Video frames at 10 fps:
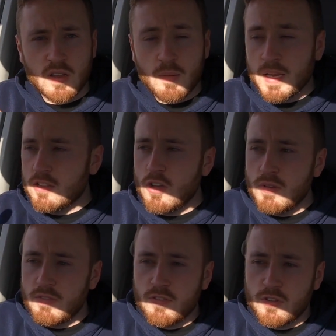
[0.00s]
I mean, it's
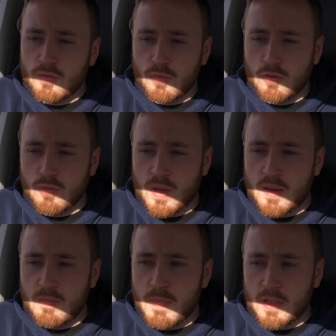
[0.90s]
no different towards
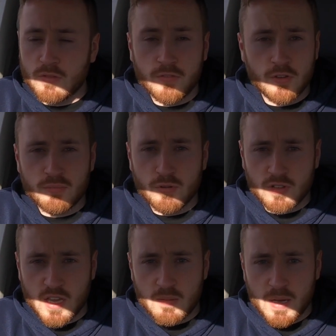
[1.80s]
when metal fuse
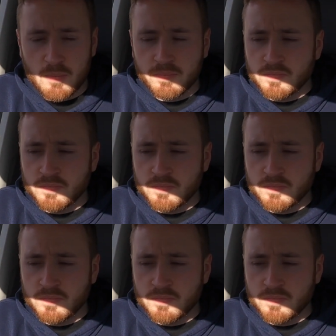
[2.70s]
boards came out.